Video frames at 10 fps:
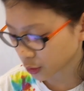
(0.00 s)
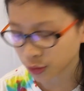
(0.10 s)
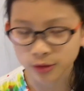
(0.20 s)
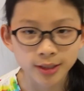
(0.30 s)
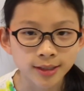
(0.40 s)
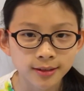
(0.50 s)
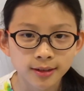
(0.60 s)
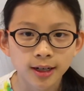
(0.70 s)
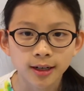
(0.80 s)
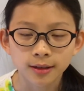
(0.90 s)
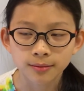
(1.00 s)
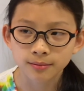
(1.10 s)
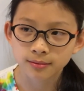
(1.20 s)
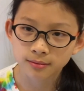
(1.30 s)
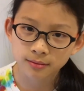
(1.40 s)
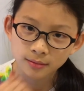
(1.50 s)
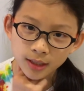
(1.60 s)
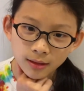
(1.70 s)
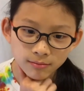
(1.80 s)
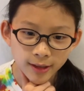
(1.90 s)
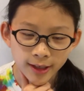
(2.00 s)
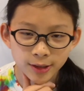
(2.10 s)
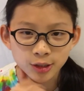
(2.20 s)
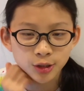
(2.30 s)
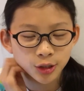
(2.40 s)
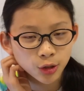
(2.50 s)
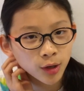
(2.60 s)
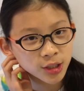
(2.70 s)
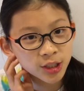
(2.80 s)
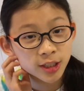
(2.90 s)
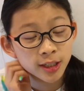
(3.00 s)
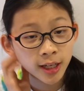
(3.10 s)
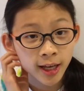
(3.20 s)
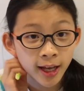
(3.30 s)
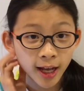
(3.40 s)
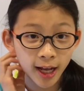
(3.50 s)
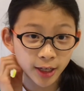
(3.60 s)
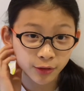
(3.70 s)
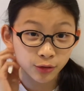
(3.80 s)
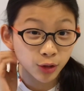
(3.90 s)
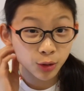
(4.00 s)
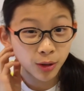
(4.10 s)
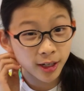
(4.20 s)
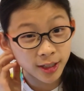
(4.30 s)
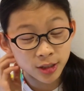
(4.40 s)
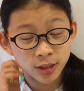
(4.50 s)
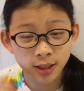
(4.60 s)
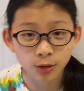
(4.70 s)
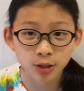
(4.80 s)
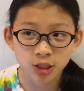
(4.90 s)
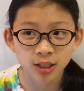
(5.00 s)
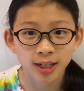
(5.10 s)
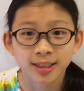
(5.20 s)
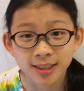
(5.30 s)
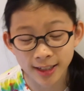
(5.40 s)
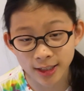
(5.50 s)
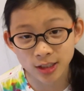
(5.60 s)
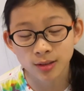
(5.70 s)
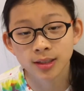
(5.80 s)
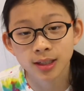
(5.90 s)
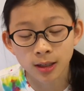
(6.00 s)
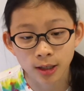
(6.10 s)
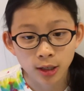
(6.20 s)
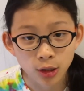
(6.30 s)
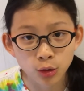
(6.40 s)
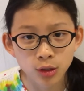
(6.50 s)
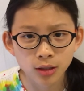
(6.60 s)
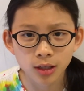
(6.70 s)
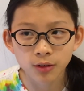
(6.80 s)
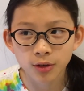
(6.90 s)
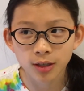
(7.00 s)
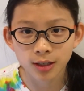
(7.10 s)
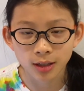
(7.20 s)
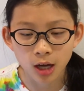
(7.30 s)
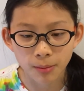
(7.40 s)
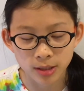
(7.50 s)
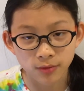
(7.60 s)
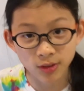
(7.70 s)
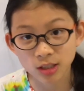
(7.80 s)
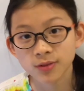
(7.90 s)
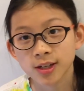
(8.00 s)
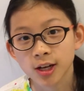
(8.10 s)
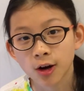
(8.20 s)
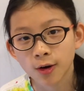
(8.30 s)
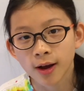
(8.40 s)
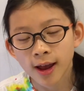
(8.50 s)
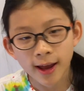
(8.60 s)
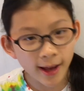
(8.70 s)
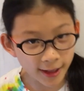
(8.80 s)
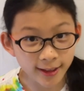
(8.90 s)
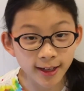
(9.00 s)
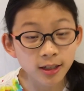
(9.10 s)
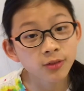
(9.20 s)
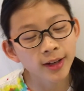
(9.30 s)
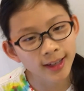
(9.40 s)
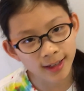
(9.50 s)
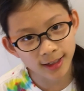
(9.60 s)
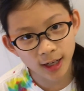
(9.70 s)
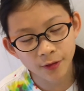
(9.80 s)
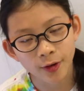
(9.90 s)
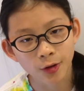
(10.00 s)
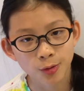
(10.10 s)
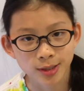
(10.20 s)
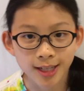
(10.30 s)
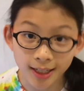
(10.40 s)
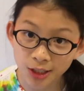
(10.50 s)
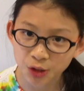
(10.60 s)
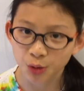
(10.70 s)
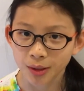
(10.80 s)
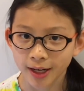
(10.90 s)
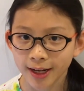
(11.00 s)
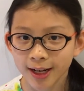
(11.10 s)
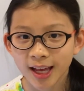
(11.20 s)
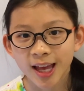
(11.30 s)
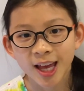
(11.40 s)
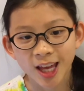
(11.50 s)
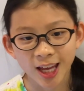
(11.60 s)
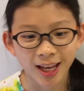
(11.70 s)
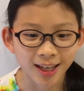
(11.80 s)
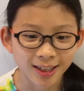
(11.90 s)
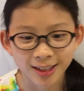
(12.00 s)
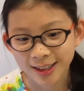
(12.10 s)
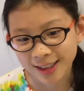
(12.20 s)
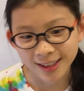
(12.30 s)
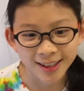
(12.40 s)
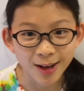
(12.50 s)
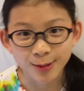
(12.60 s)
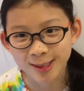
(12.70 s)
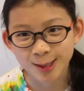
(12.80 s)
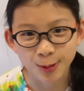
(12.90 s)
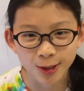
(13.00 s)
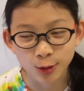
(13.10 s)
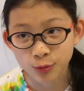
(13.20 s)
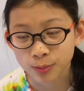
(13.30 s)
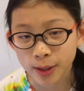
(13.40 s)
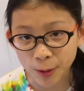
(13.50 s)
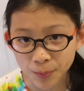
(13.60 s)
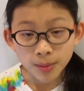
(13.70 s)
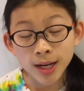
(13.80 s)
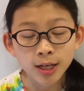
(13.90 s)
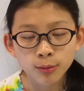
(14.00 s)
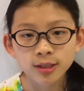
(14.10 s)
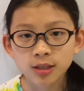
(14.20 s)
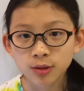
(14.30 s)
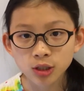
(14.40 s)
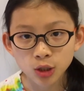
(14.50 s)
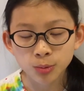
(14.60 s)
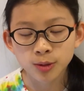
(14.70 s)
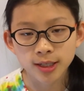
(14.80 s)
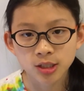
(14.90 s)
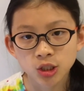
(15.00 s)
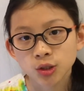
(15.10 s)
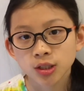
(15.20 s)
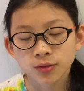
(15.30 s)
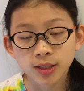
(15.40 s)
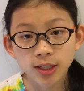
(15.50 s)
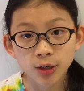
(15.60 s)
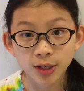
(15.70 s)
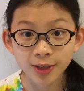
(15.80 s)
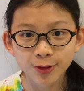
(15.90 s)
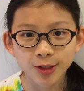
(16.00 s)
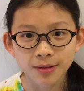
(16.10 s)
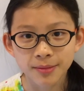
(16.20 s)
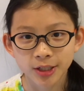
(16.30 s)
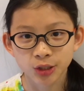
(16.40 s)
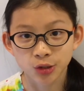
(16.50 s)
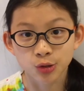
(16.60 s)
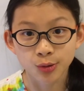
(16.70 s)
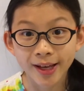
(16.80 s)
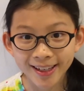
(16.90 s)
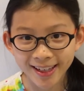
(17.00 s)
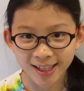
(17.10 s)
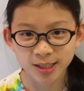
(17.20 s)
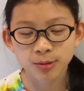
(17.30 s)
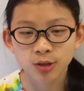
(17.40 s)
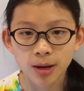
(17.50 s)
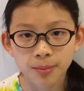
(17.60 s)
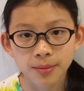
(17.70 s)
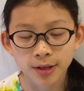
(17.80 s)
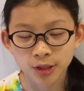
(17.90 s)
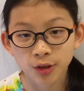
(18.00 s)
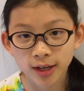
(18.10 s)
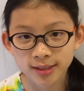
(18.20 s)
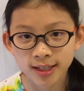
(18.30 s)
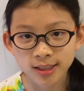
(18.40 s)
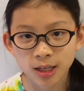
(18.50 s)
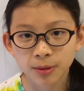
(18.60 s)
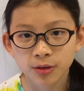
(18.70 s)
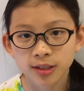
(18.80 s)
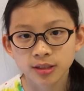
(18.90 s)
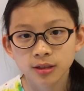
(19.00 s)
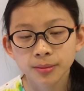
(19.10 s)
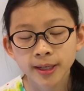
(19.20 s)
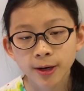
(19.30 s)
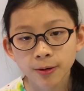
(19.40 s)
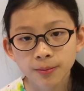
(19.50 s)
you who didn't get an answer to your question, and if you really want an answer to that question and I didn't answer it, then you can leave it in the comments of this video. And again, if I get enough, I'll do a second Q&A, and yeah, we'll see where it goes from there. But anyways, I really hope you guys enjoyed this video. If you did, make sure to like and subscribe. I'll see you guys next time on Crazy Cube and Carol.